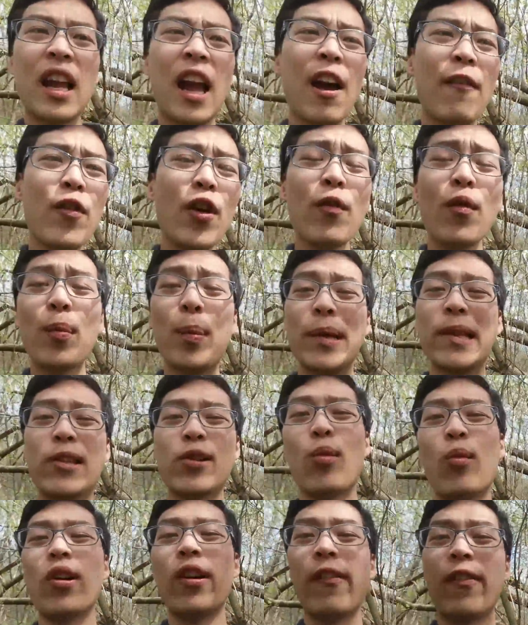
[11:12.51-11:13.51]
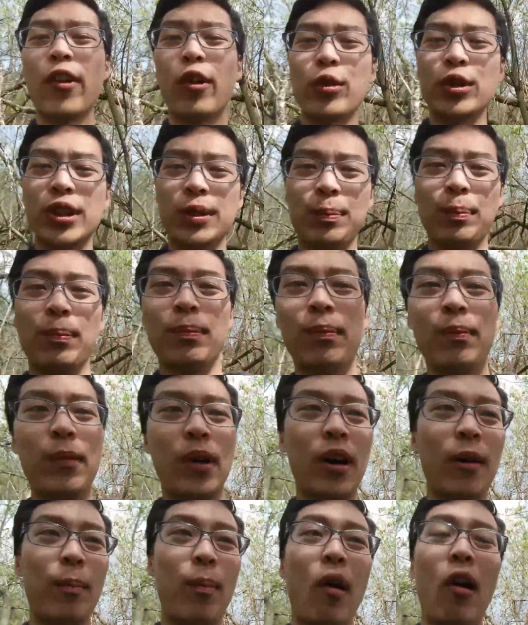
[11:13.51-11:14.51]
Have you ever been to one of those
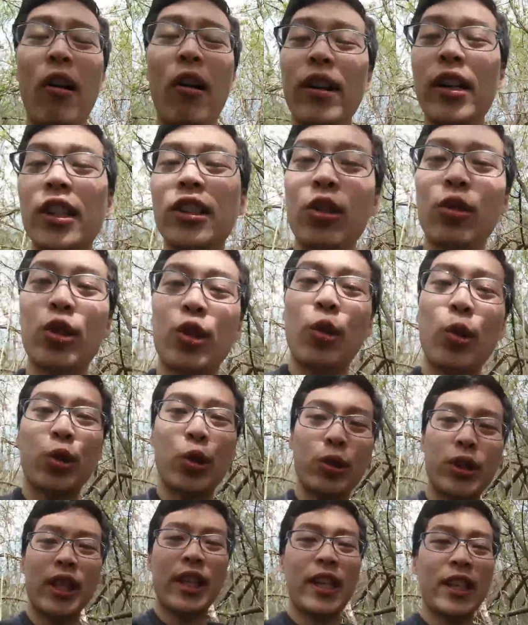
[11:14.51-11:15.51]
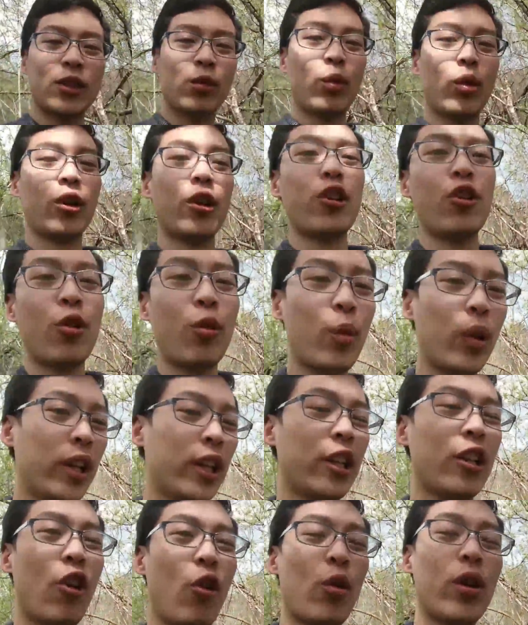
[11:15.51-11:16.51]
parties or social settings where you don't
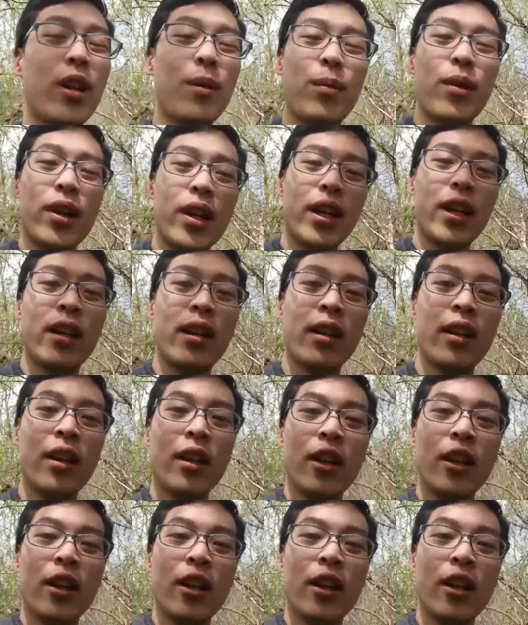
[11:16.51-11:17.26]
really know anybody?